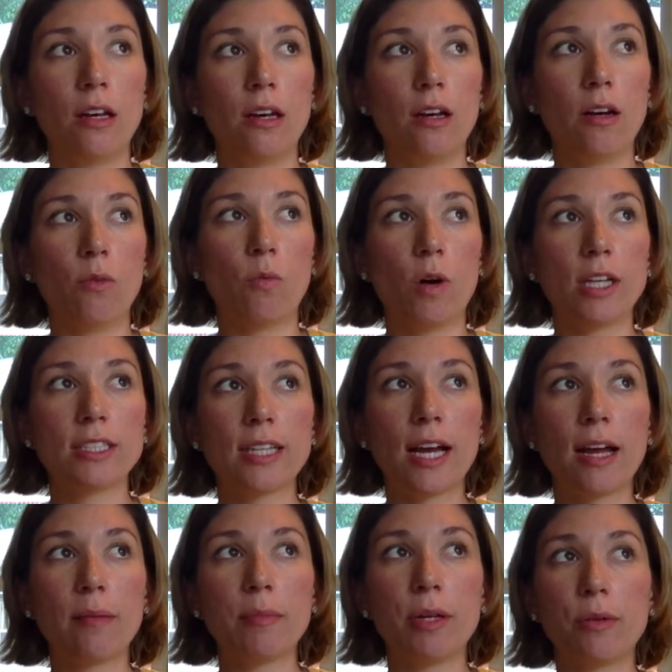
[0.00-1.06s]
One
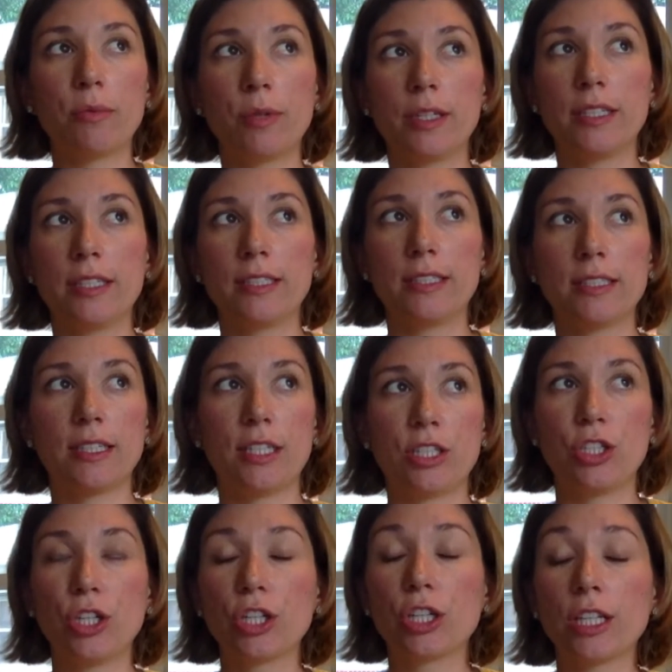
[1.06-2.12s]
time it
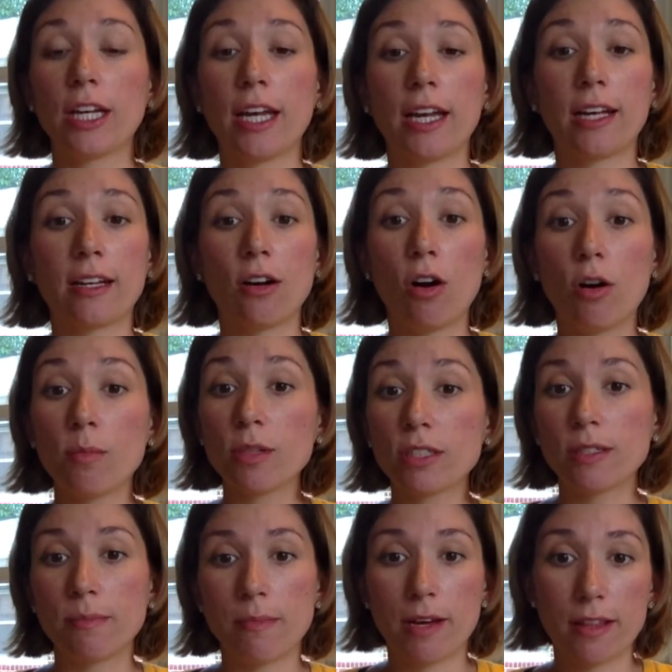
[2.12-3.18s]
took like almost a
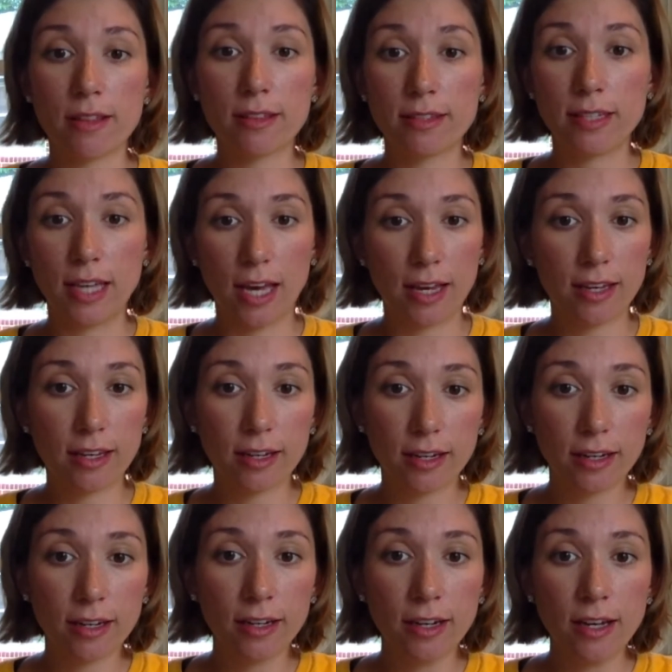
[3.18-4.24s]
month to get
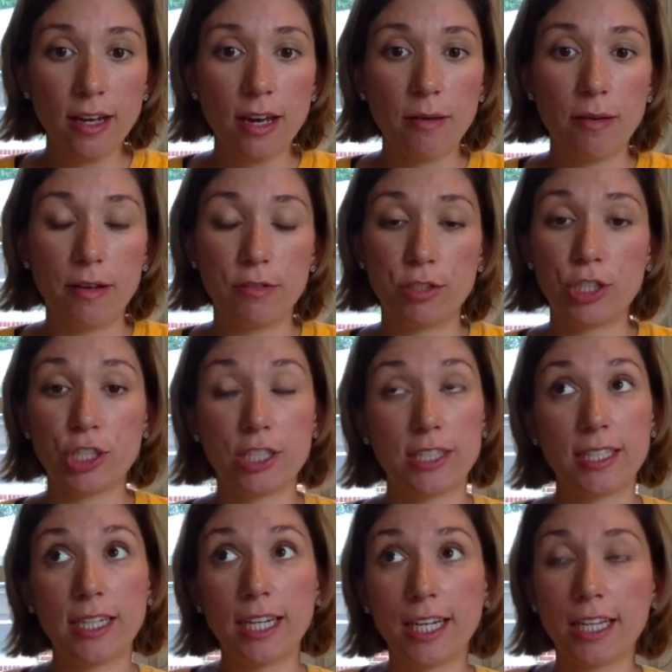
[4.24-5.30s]
here. It was just
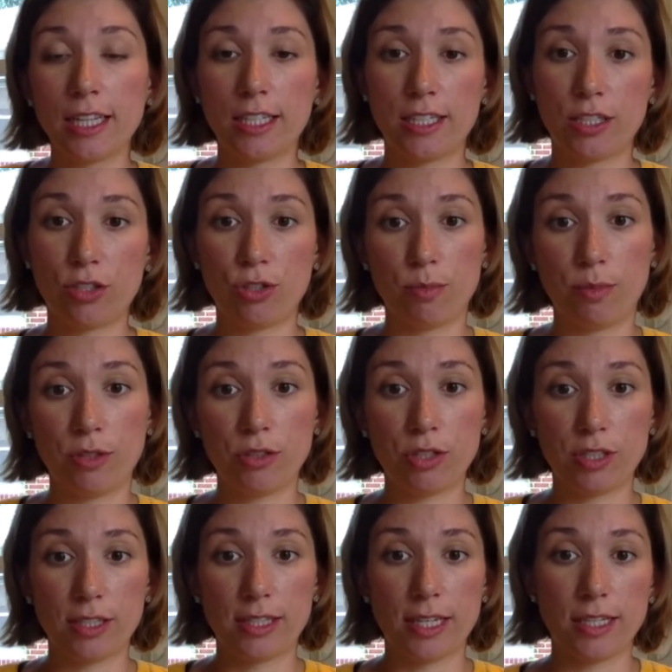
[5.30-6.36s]
sitting in the
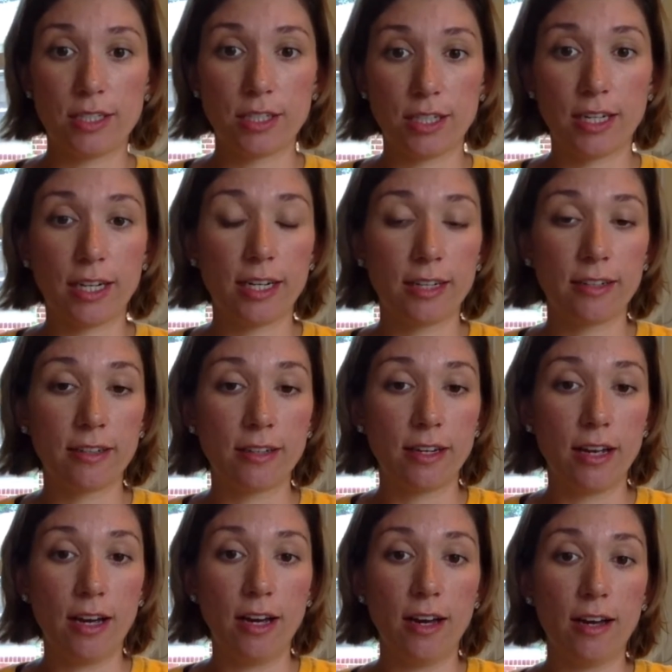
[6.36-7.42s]
distribution center.
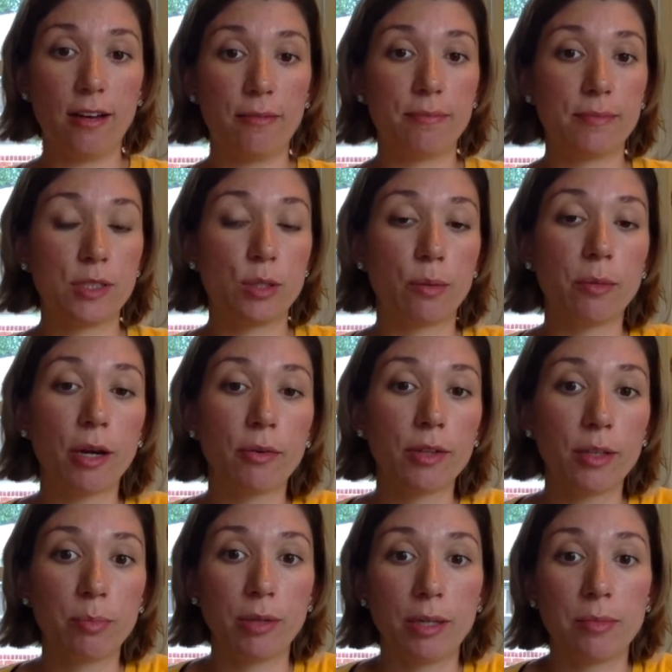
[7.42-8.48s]
So I'm not really
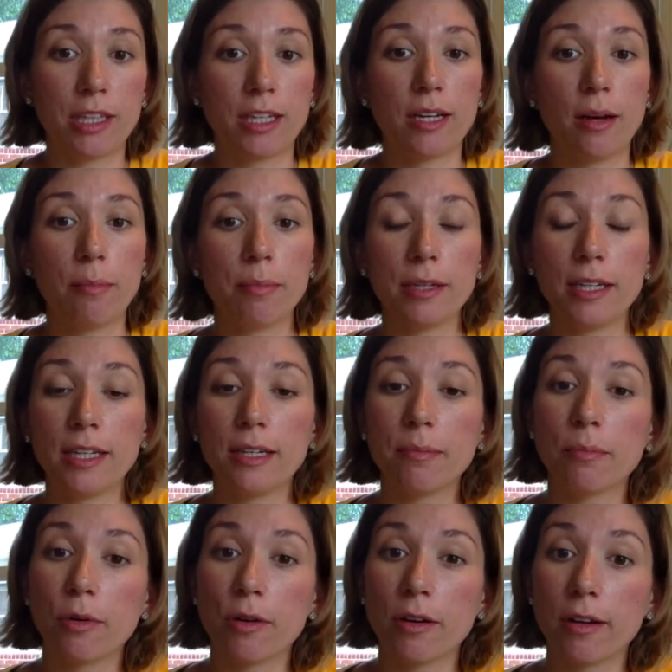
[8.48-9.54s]
blaming the company,
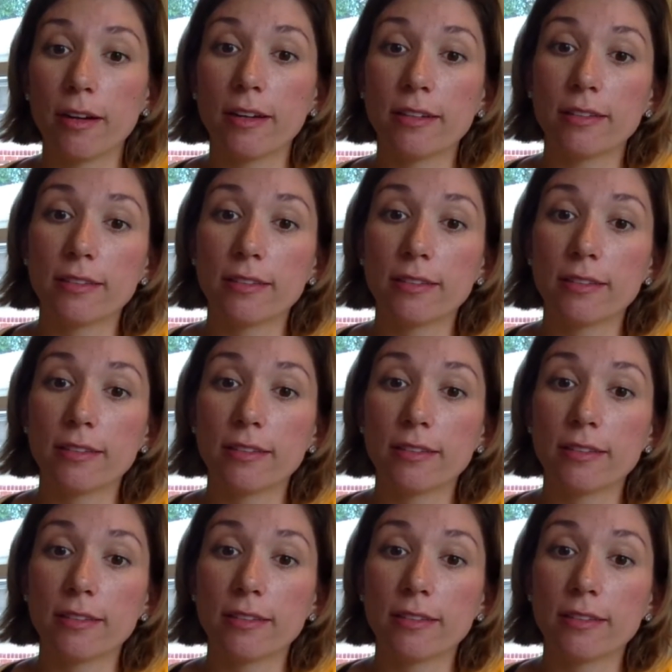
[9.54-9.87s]
more